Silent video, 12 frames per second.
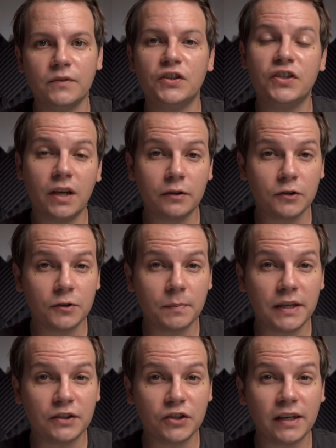Shutter
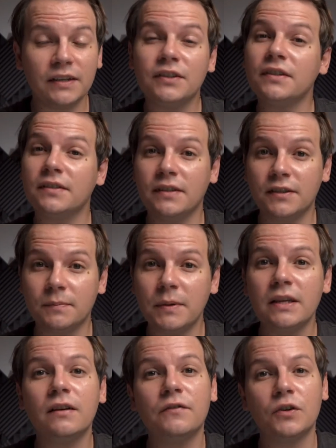speed changes the
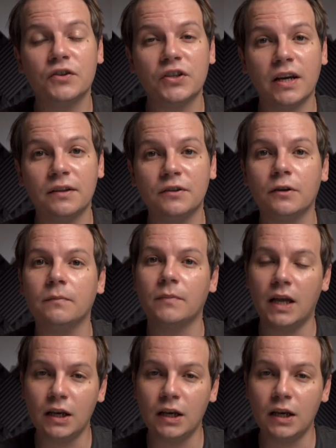speed of your shutter.